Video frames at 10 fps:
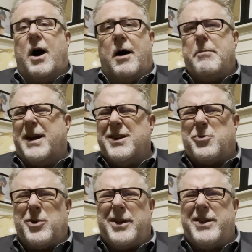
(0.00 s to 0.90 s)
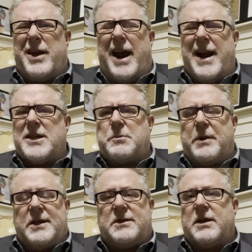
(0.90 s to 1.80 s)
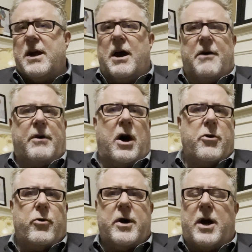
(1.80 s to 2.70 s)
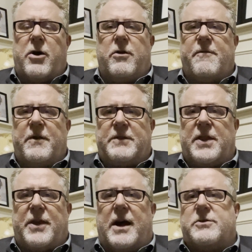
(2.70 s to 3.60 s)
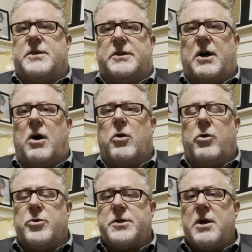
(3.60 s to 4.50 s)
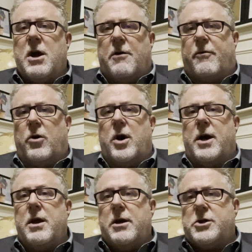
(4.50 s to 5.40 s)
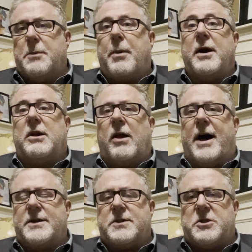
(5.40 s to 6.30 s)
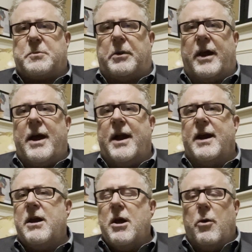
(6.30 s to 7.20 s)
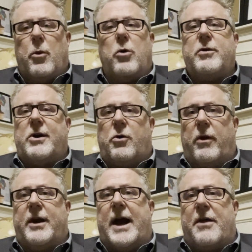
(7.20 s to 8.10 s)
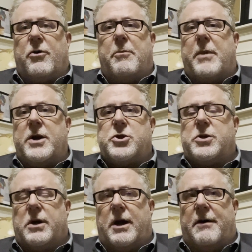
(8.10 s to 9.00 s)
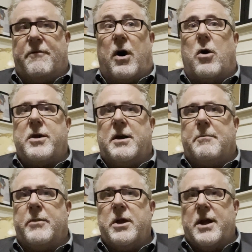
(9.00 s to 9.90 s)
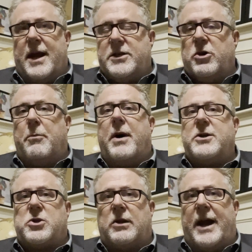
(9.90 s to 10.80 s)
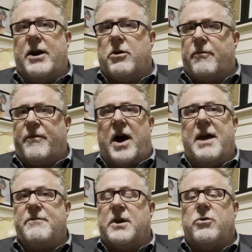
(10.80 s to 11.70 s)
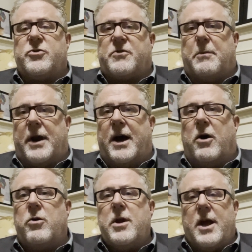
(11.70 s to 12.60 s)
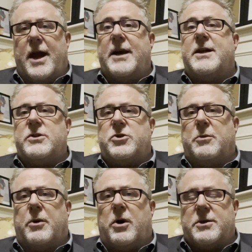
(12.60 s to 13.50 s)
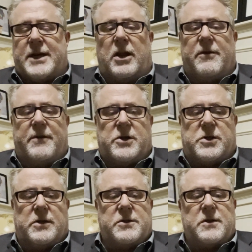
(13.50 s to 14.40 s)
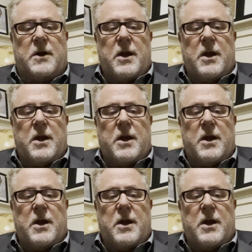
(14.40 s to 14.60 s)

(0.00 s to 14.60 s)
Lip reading: Because really the ASPs of $100,000, $150,000 for a chip-on-glass display won't gather much volume until much later, 5 years from now, in consumer televisions.